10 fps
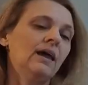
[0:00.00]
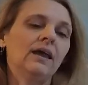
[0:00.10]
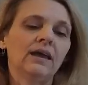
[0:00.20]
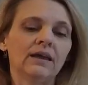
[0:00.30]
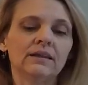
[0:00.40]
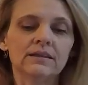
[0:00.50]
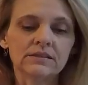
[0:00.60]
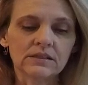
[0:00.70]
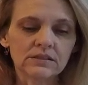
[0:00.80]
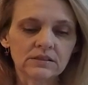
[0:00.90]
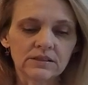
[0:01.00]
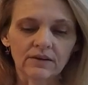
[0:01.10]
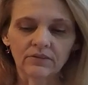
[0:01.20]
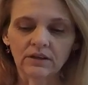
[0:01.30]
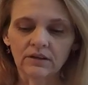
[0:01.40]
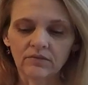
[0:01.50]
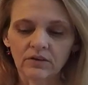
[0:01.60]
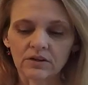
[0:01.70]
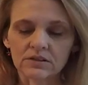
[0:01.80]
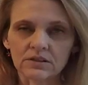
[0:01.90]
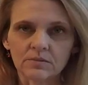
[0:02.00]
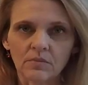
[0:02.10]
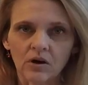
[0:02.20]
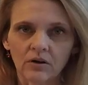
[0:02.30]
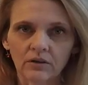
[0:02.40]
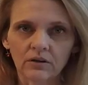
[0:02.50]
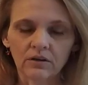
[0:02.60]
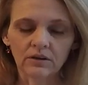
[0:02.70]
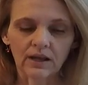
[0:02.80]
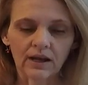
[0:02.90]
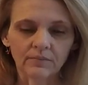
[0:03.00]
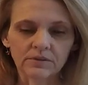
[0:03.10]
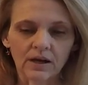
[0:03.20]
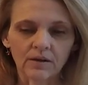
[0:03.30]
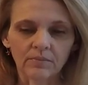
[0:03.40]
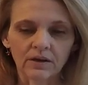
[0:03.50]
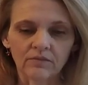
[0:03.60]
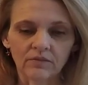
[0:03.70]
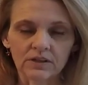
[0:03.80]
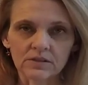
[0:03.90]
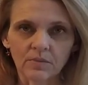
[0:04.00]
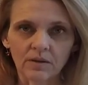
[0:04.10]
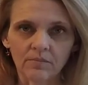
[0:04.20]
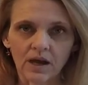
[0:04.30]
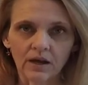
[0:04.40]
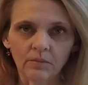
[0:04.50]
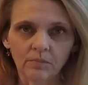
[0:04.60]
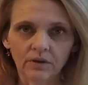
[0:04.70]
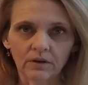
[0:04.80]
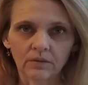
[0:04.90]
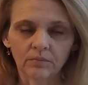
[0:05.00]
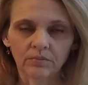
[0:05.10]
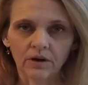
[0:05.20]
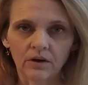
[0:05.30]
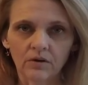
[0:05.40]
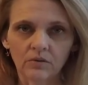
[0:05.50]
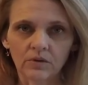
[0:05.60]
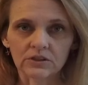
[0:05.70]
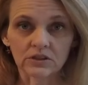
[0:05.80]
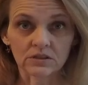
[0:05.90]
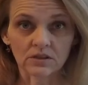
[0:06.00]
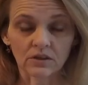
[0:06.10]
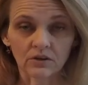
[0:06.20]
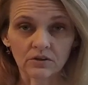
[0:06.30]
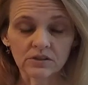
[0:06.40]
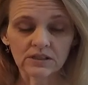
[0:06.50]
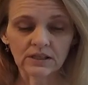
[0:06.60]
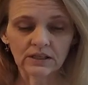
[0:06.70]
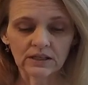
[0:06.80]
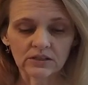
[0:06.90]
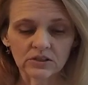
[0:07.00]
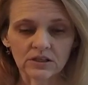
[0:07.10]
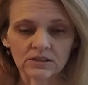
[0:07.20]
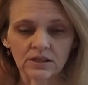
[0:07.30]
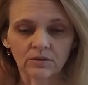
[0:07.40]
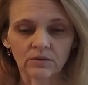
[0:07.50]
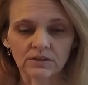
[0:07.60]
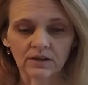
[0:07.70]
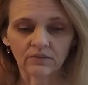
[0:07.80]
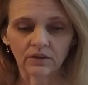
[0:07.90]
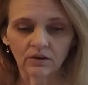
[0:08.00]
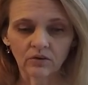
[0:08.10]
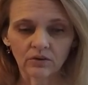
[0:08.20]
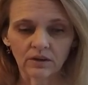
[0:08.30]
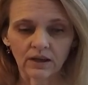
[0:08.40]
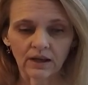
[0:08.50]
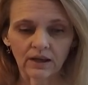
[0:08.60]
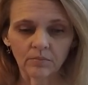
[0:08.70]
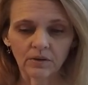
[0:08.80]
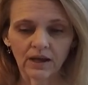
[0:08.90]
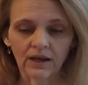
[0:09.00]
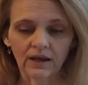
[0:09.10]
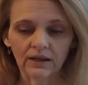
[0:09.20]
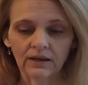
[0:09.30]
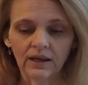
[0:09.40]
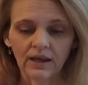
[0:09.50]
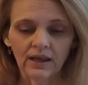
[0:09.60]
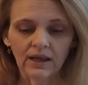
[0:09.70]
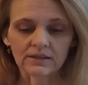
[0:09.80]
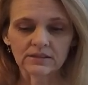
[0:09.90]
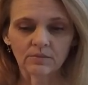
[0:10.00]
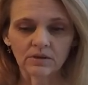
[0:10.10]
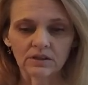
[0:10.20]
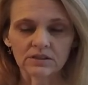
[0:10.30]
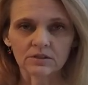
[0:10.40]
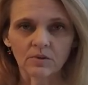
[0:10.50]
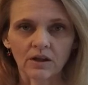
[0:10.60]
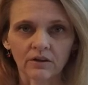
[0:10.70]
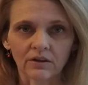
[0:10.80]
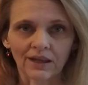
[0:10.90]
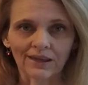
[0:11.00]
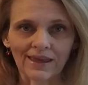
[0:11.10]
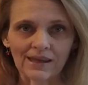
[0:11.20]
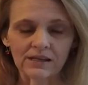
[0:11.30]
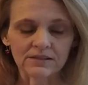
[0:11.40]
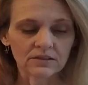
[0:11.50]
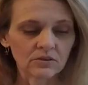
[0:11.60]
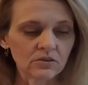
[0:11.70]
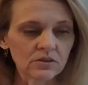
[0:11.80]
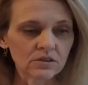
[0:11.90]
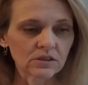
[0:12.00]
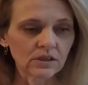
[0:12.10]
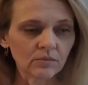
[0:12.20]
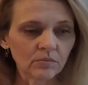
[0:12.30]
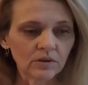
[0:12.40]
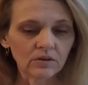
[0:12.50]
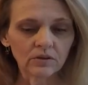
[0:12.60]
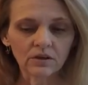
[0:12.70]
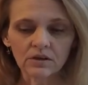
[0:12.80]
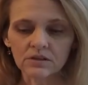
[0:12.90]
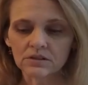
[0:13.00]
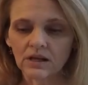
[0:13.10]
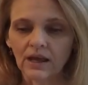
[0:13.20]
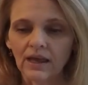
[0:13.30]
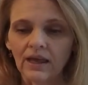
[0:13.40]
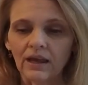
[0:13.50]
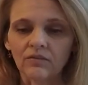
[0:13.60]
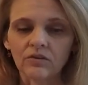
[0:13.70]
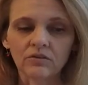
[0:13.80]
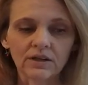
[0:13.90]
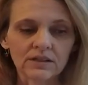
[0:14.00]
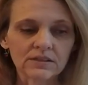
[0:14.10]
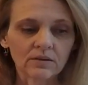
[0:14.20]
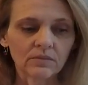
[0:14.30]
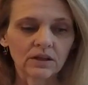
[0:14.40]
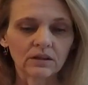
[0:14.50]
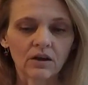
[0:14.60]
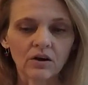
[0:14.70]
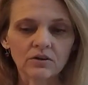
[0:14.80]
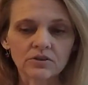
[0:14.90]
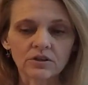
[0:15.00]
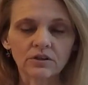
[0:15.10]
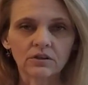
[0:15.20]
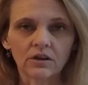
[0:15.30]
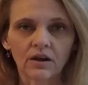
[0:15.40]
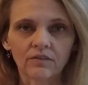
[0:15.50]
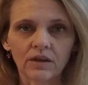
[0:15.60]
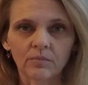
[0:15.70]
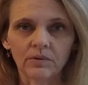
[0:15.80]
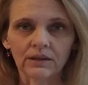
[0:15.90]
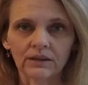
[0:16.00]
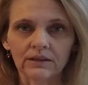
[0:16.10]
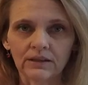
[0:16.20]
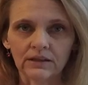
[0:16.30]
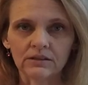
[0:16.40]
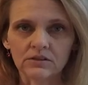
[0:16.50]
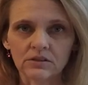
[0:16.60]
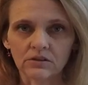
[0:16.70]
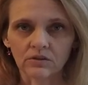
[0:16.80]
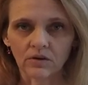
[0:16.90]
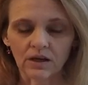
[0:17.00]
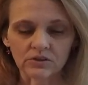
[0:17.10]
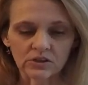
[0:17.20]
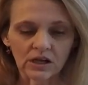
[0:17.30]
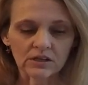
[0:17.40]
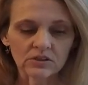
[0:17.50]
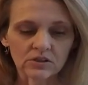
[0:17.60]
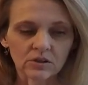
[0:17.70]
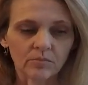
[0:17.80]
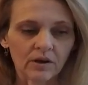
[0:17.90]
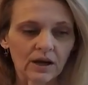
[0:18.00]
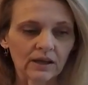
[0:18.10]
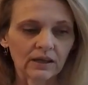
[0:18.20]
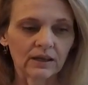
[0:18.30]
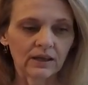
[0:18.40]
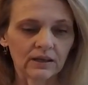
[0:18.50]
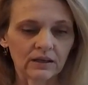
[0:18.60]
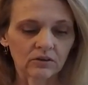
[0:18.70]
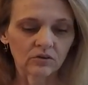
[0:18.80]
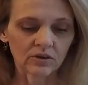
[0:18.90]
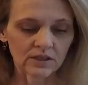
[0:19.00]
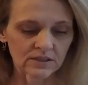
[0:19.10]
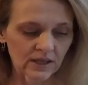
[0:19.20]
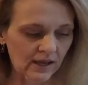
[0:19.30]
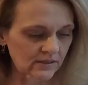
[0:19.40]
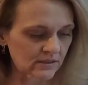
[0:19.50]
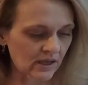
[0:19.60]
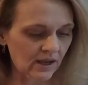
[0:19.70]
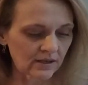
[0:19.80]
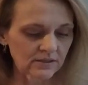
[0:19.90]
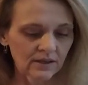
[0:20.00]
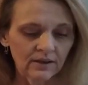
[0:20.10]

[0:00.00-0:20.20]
And this is definitely for a smaller laptop. It fits my MacBook Pro, which is 13 inches. It would definitely hold an iPad and some of the smaller like Asus computers. If you need something larger, you have the ability to adjust your pocket and increase that size.